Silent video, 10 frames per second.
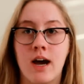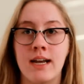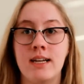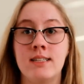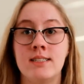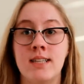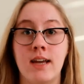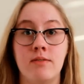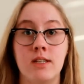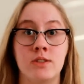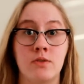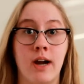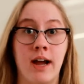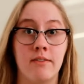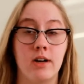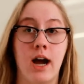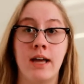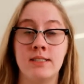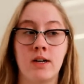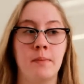I need to save this forever.
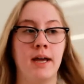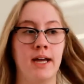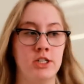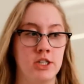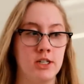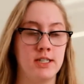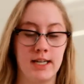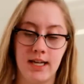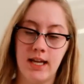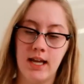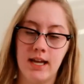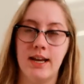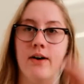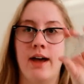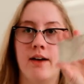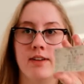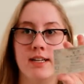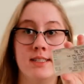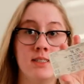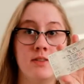I still have my Ed Sheeran ticket. Now I have
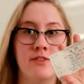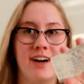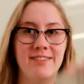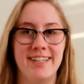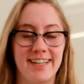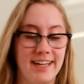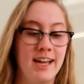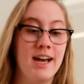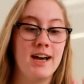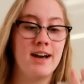1975 ticket.